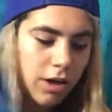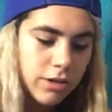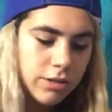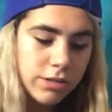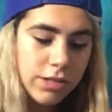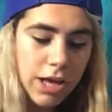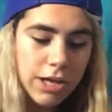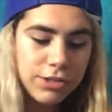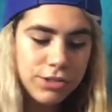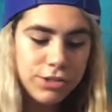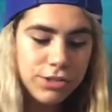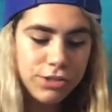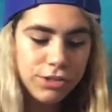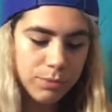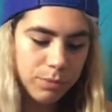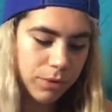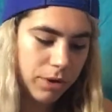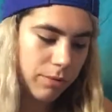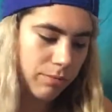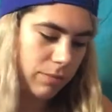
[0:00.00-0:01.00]
So that's
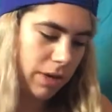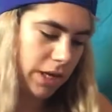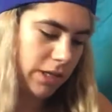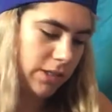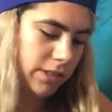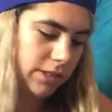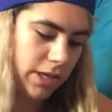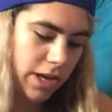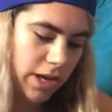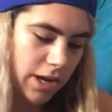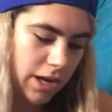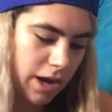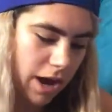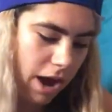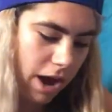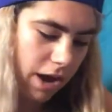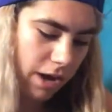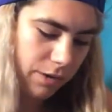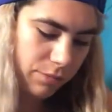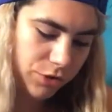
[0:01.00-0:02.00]
super amazing.
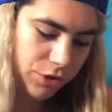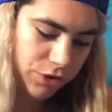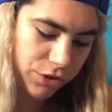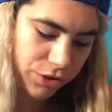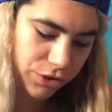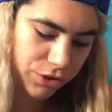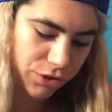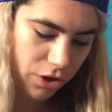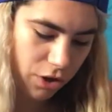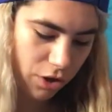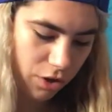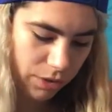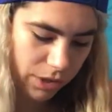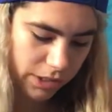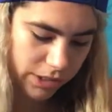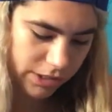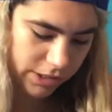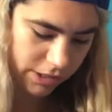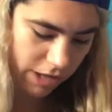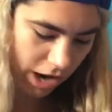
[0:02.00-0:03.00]
I am just so
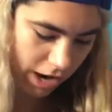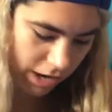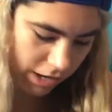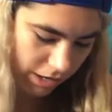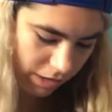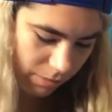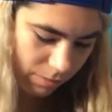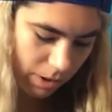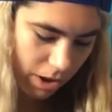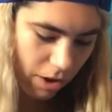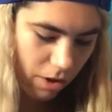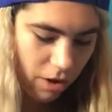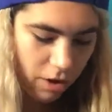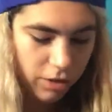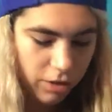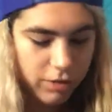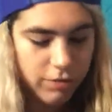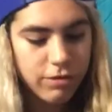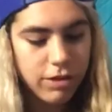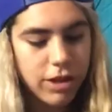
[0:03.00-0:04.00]
excited about
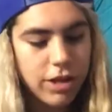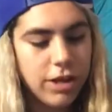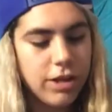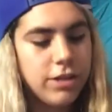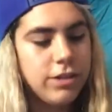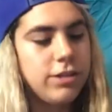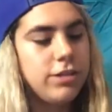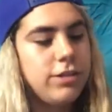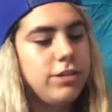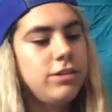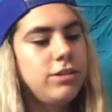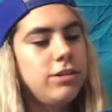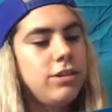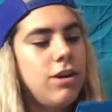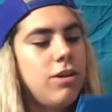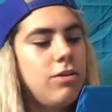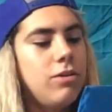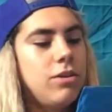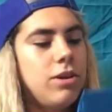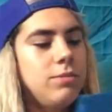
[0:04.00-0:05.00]
all of this.
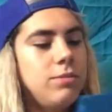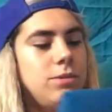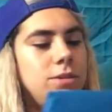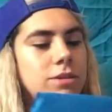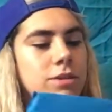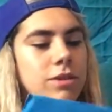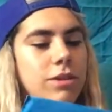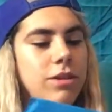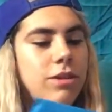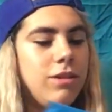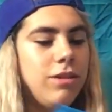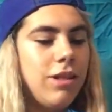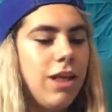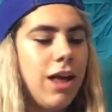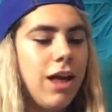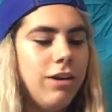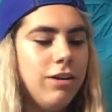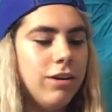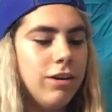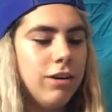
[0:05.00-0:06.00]
Oh, it comes with a little
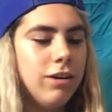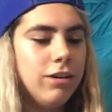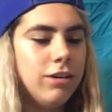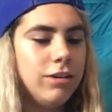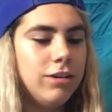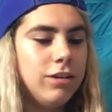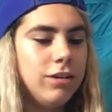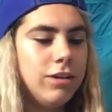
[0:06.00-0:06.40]
letter.